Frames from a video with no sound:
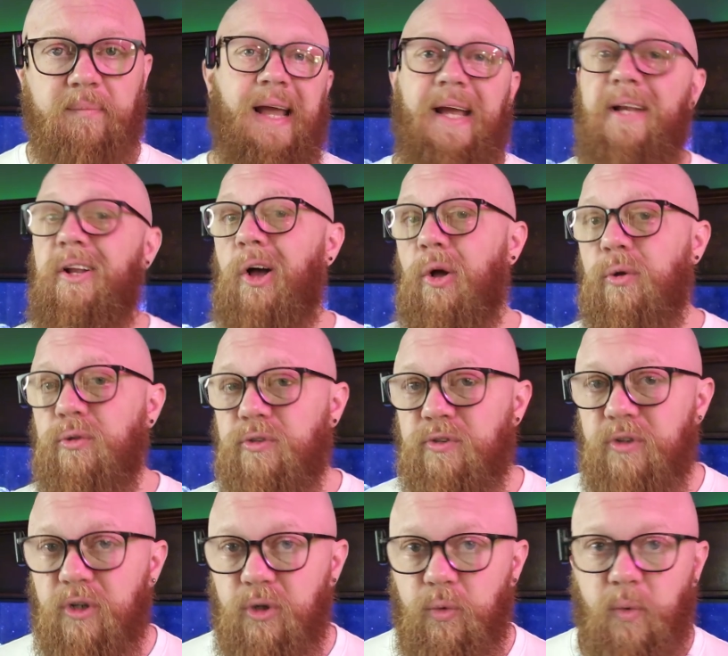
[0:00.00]
And
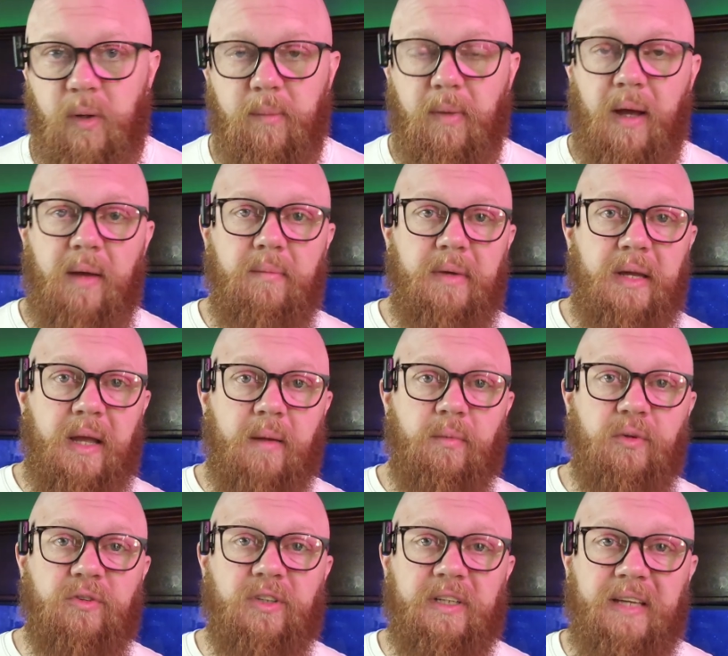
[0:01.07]
also, we might be
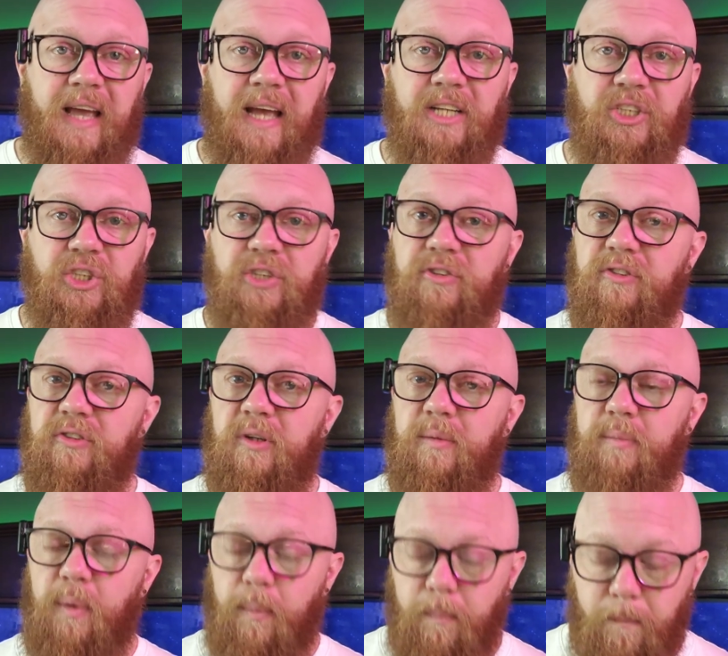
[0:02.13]
able to catch
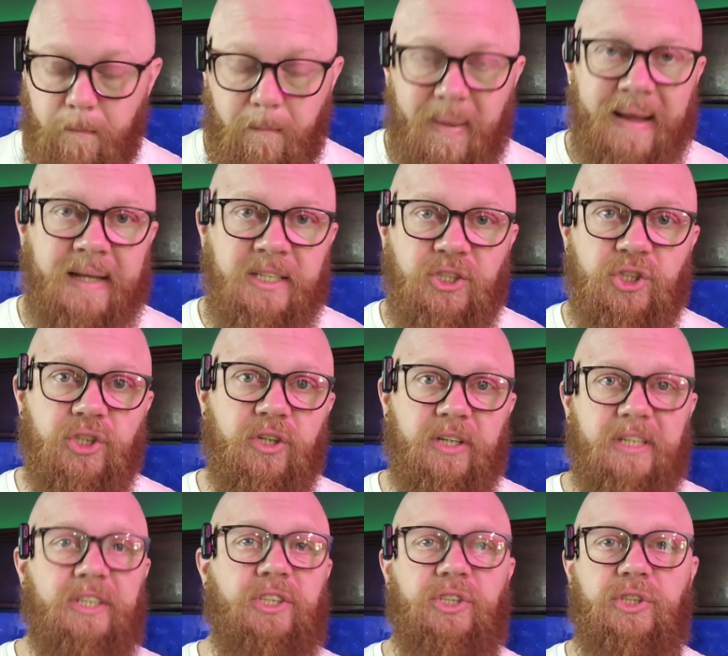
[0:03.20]
some major
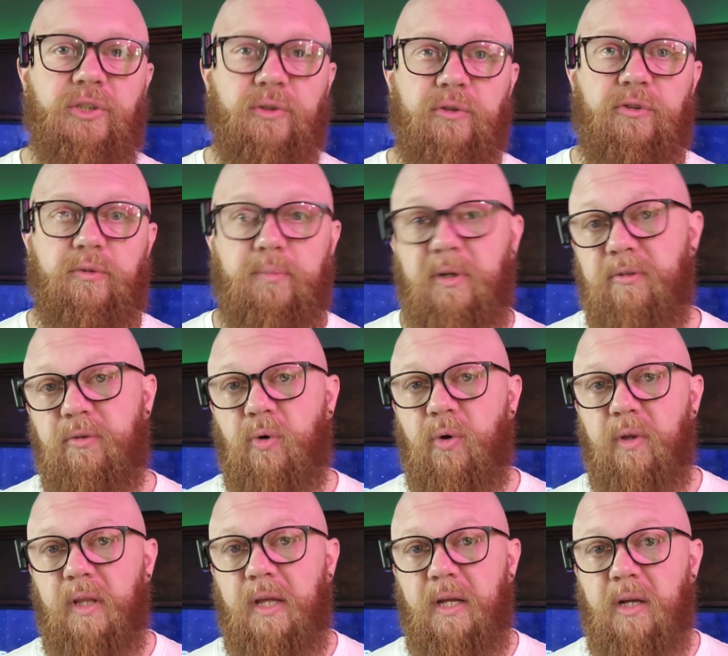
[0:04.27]
issues
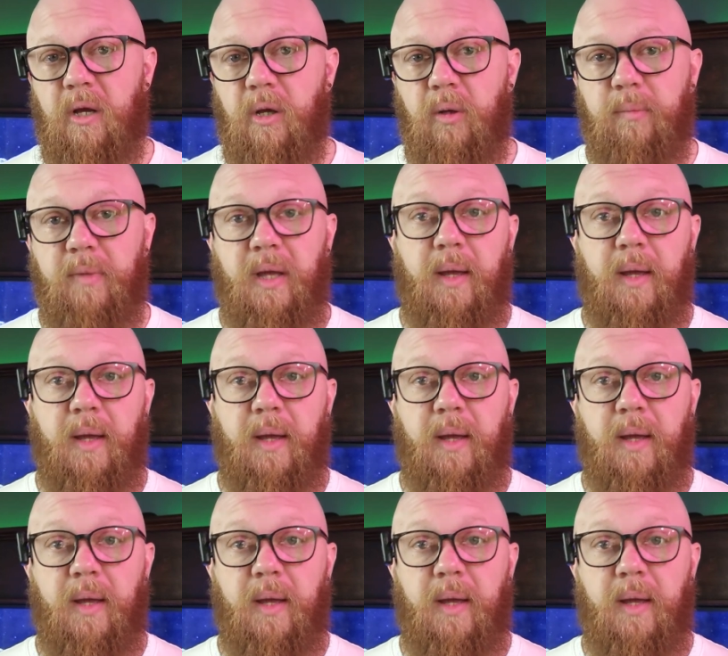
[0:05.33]
before they come